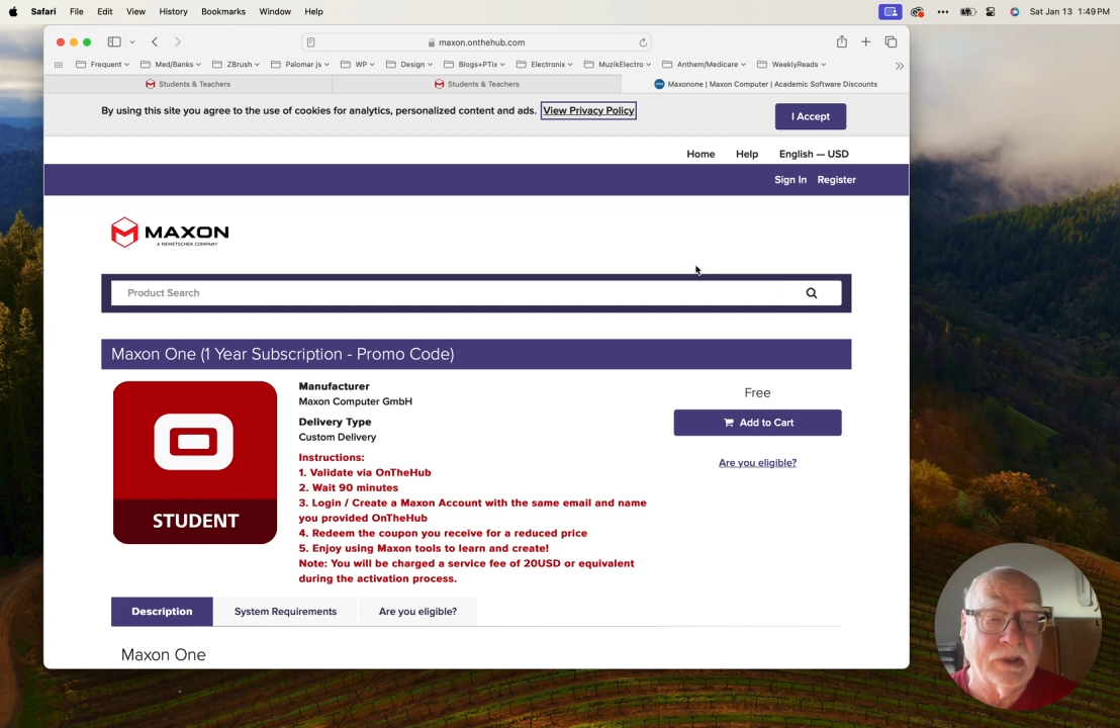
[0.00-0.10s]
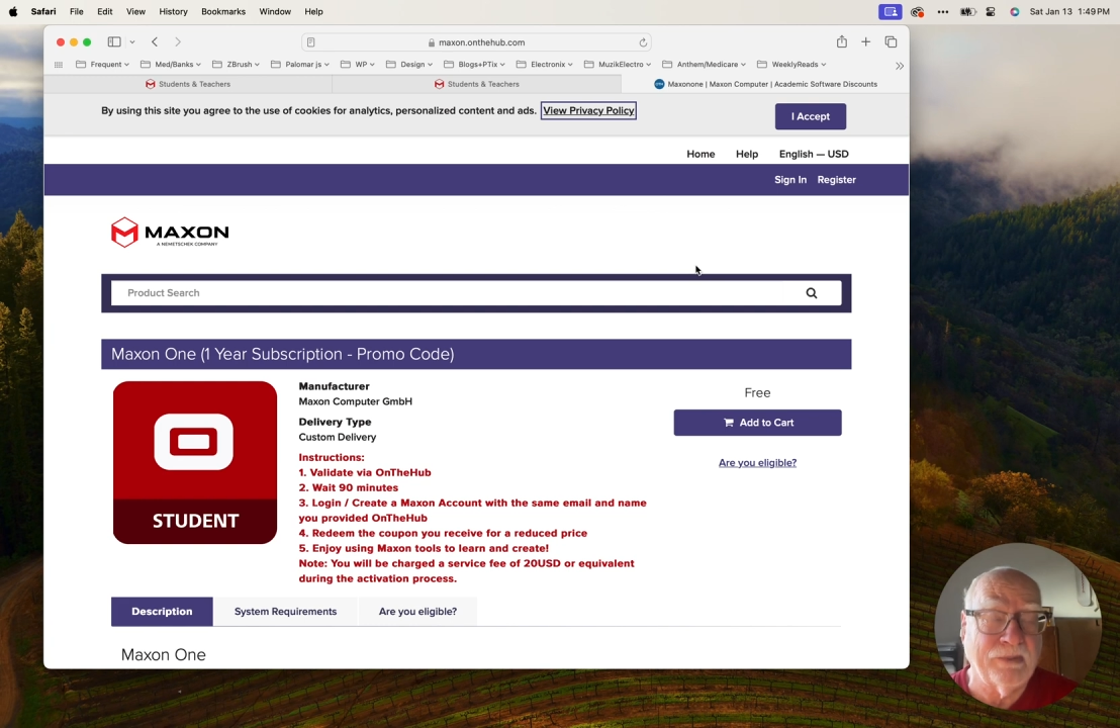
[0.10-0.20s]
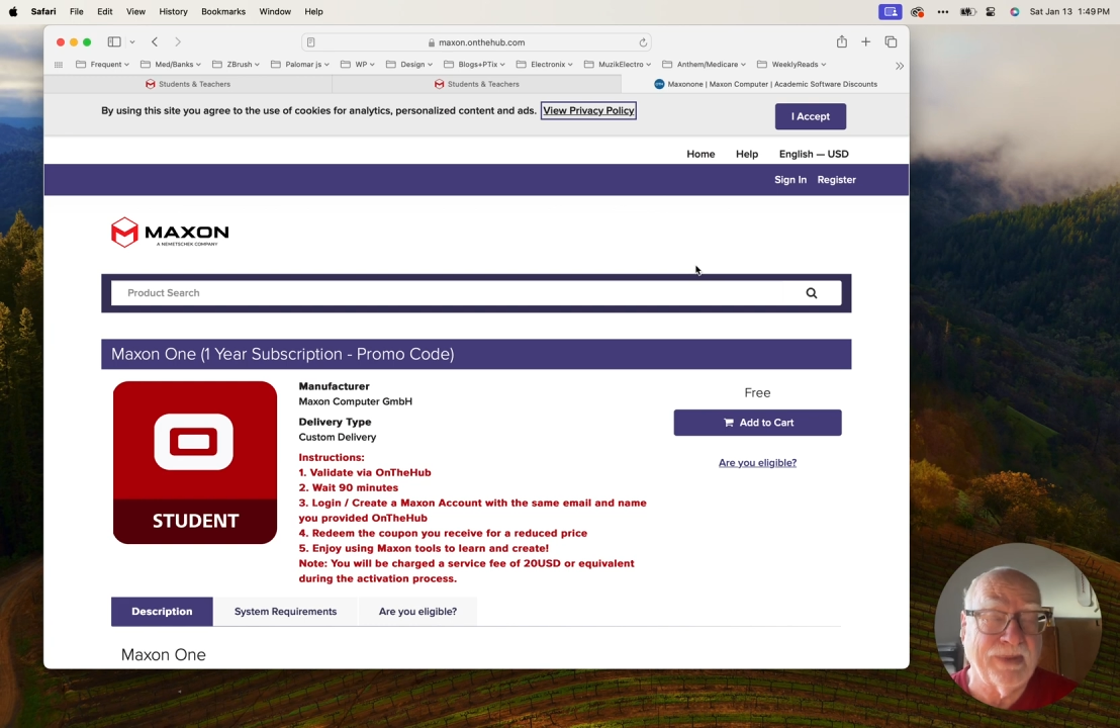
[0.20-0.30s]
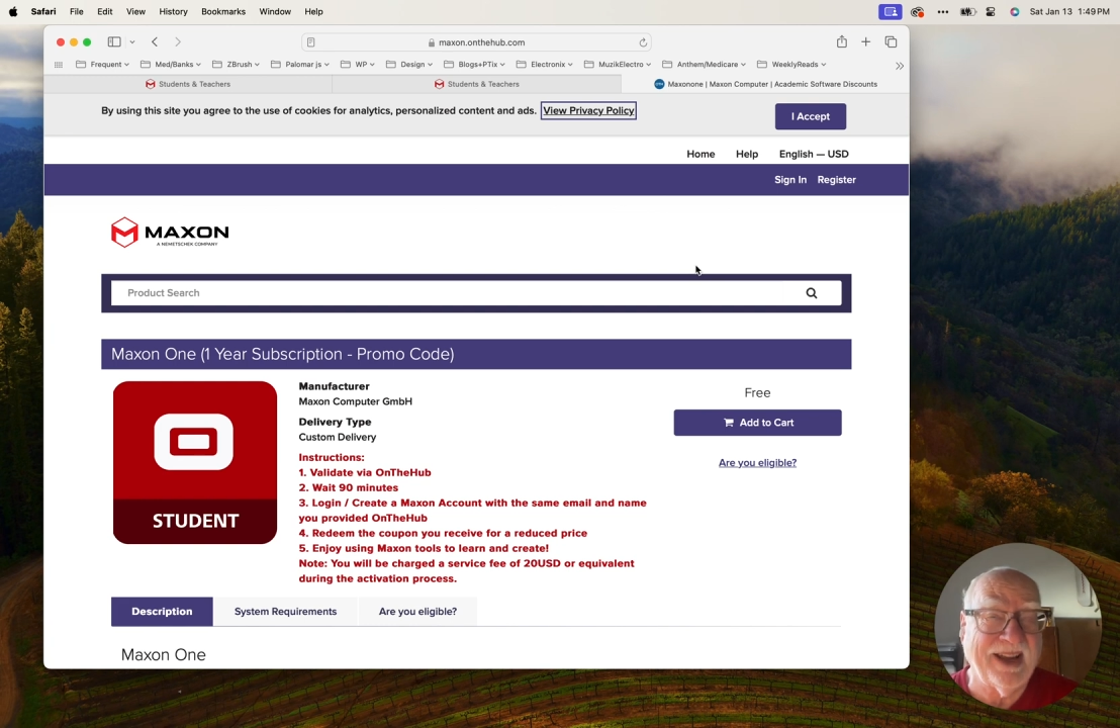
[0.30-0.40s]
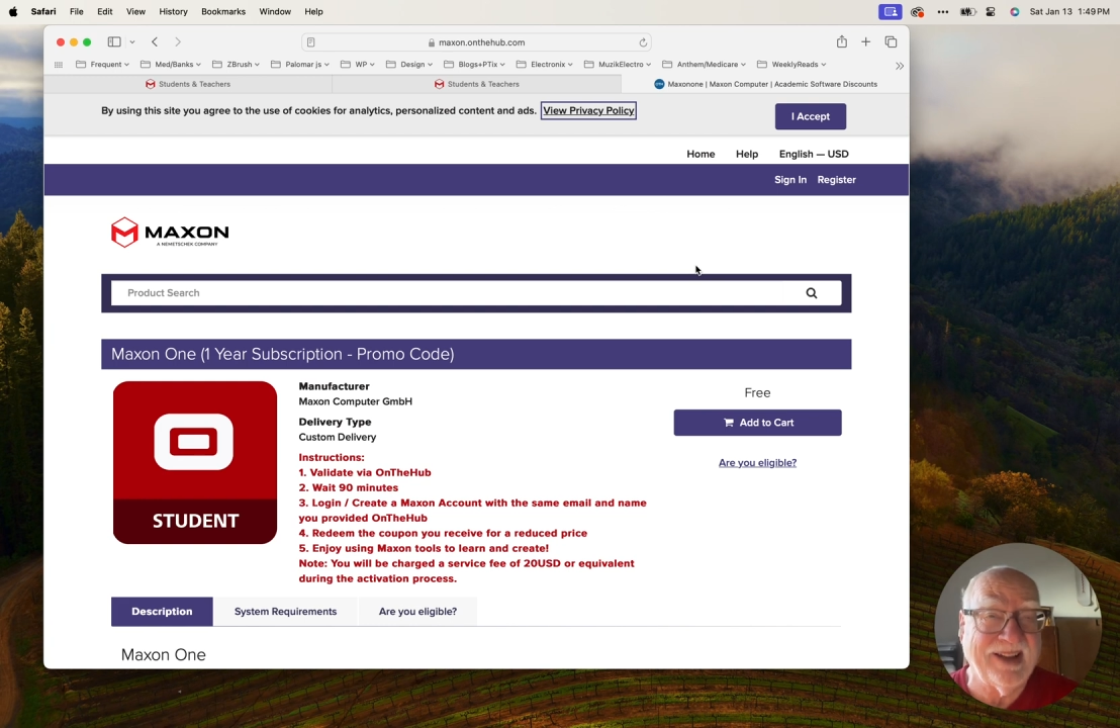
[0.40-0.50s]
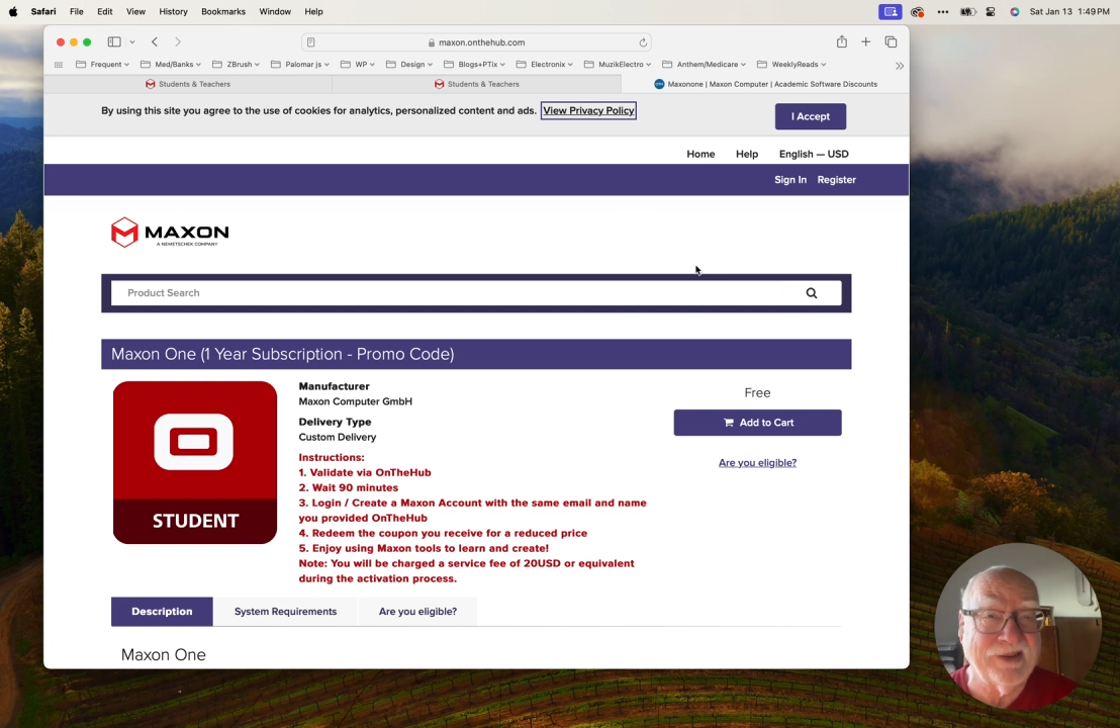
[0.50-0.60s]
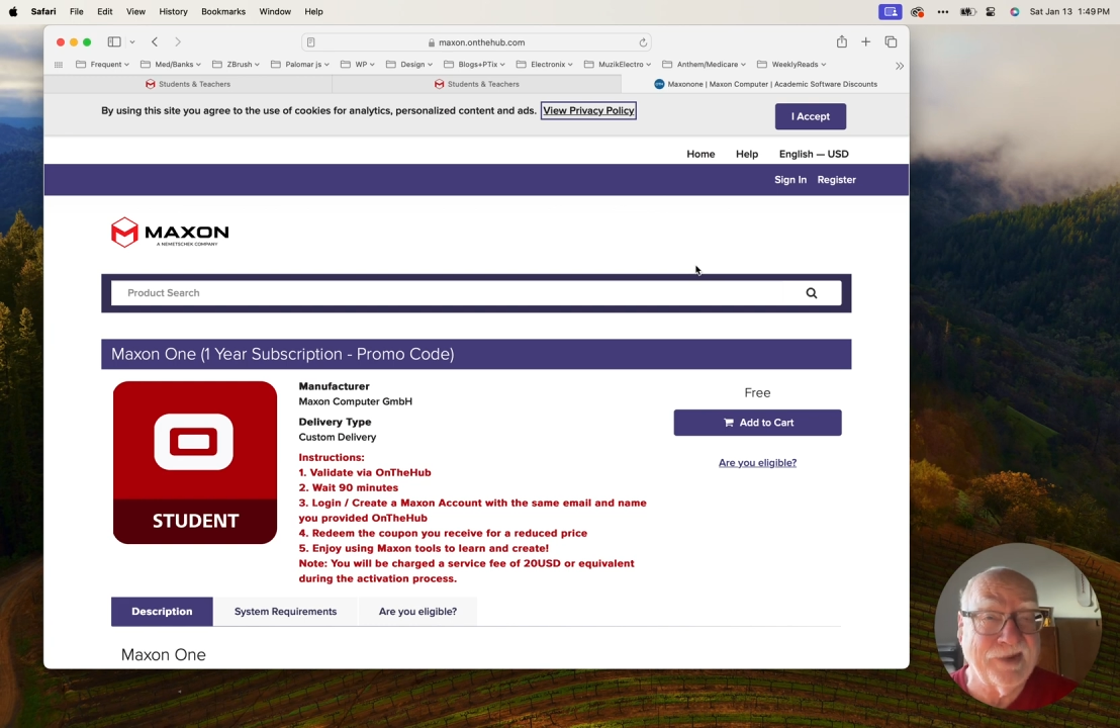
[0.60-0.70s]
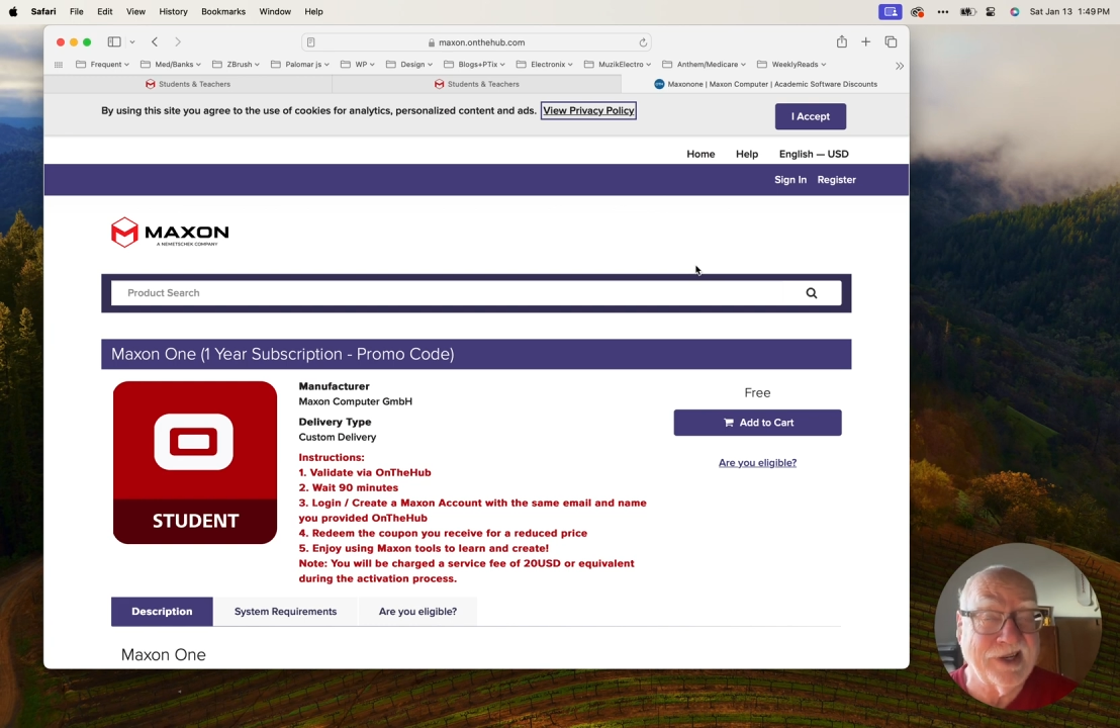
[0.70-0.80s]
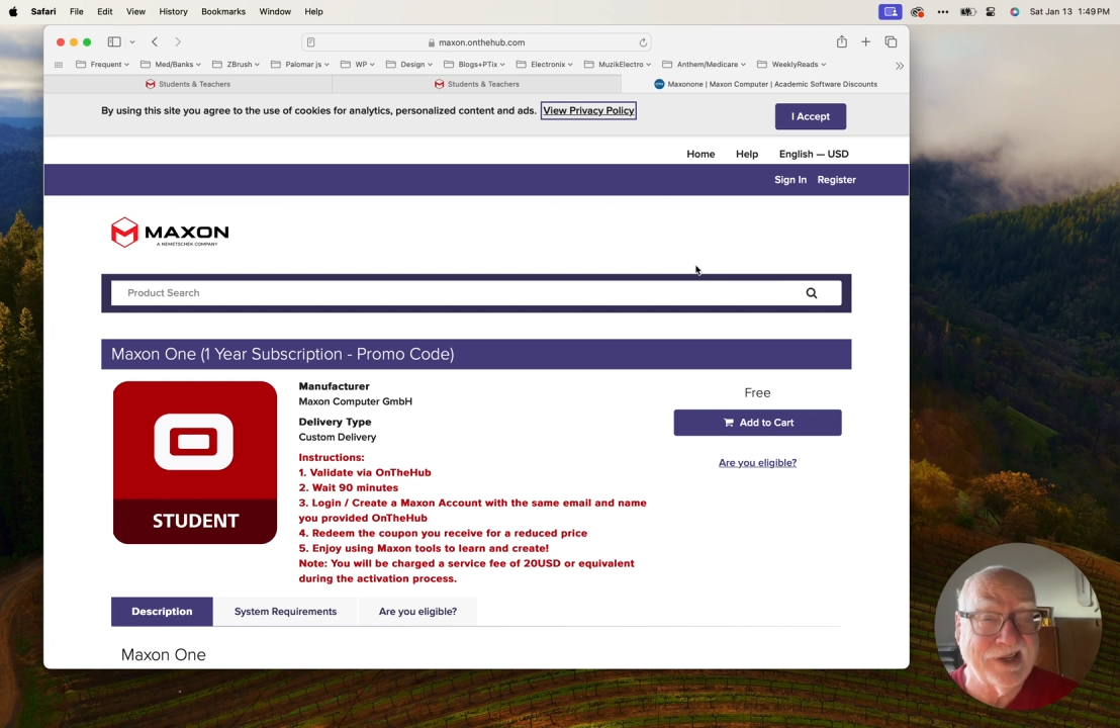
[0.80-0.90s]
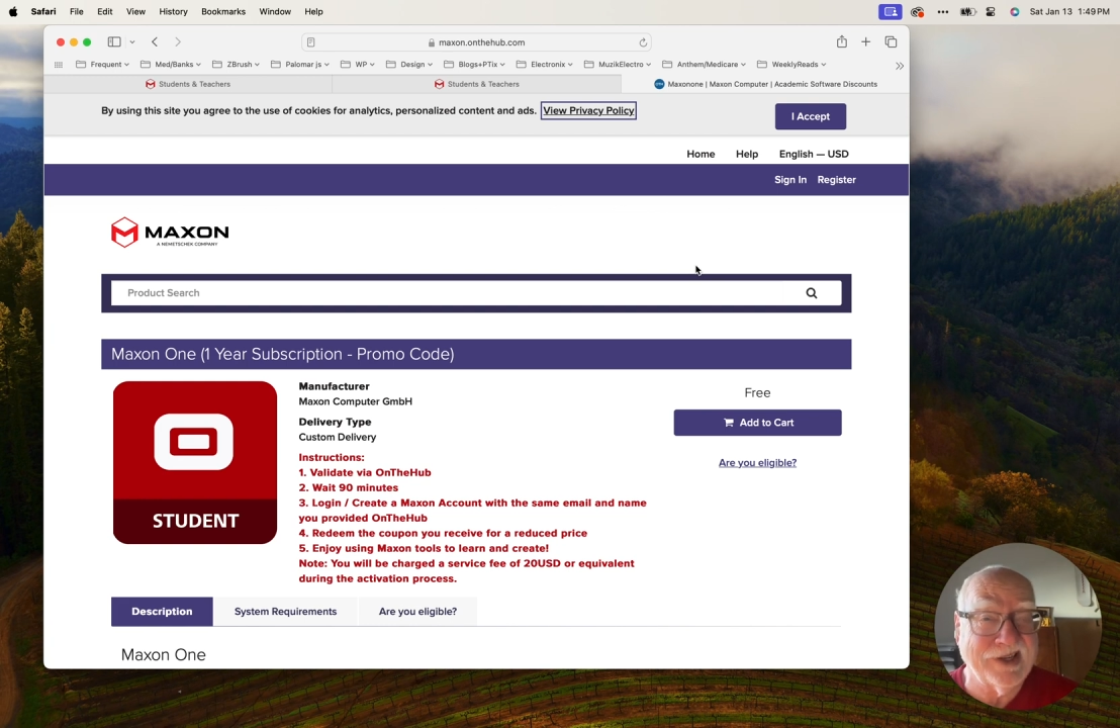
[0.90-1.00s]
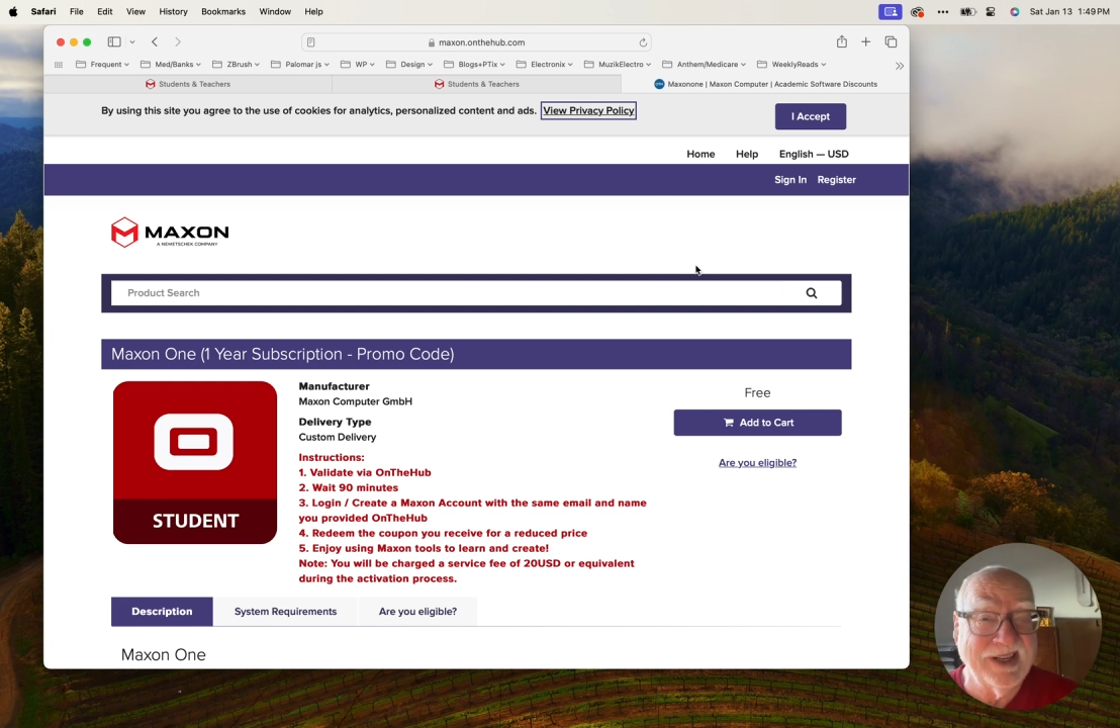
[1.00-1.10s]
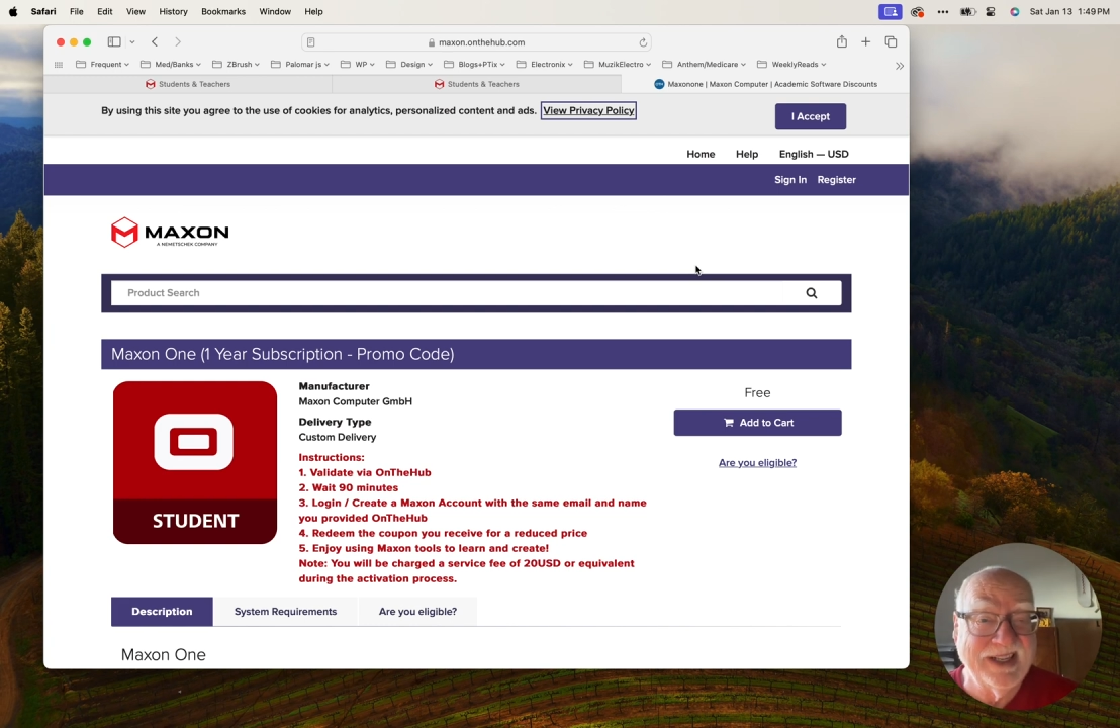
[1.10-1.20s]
Palomar